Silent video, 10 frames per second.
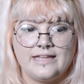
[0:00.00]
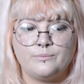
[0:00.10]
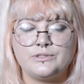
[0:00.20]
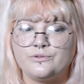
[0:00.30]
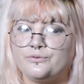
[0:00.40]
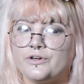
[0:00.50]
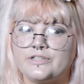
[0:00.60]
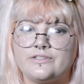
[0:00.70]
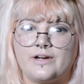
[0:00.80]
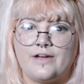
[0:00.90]
It was the
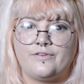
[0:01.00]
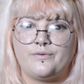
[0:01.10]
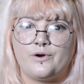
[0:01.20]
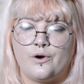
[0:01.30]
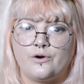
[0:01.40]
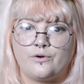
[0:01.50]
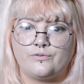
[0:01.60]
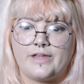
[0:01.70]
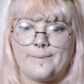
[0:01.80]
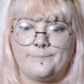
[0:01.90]
first song I've ever heard
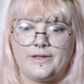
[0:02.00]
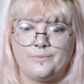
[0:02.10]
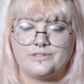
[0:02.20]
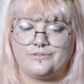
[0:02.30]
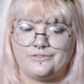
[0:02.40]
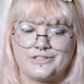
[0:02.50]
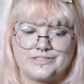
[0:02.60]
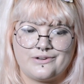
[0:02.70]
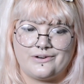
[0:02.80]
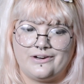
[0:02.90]
of them. It was the
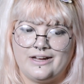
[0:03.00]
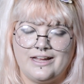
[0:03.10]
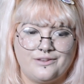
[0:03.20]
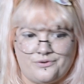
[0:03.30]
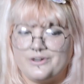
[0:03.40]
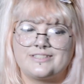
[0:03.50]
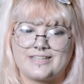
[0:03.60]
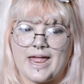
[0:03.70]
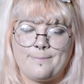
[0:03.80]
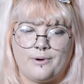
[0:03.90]
first
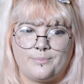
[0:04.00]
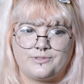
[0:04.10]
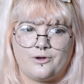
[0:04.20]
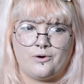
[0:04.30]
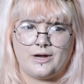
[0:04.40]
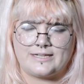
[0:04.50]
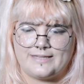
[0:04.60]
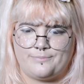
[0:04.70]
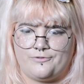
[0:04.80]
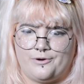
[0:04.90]
K-pop song,
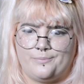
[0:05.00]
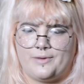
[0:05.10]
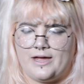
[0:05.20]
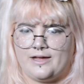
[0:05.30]
except from